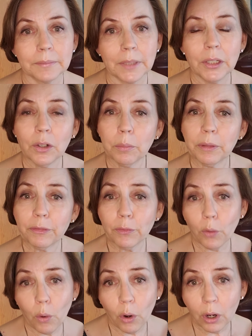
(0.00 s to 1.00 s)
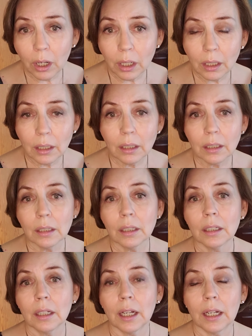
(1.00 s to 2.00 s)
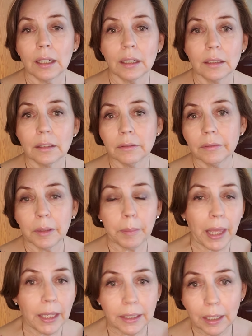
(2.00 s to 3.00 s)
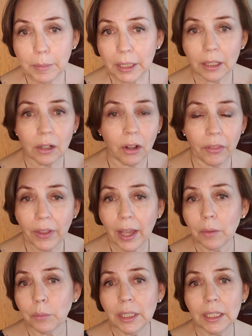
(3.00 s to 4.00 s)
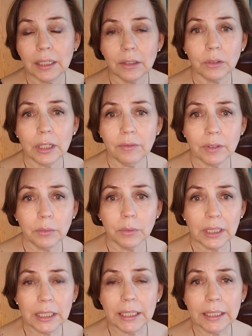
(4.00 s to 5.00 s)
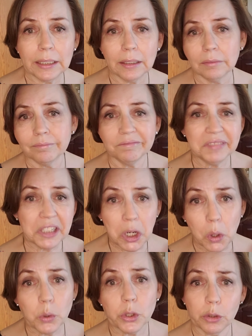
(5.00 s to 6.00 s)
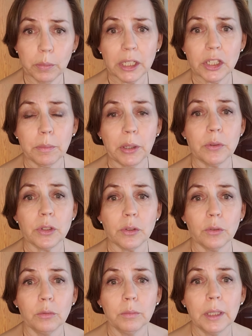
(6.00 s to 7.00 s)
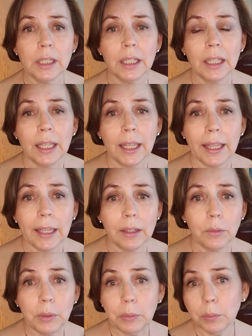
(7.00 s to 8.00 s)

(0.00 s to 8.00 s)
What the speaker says: you know, before the pandemic and all that, we didn't even really know too much about Zoom, and we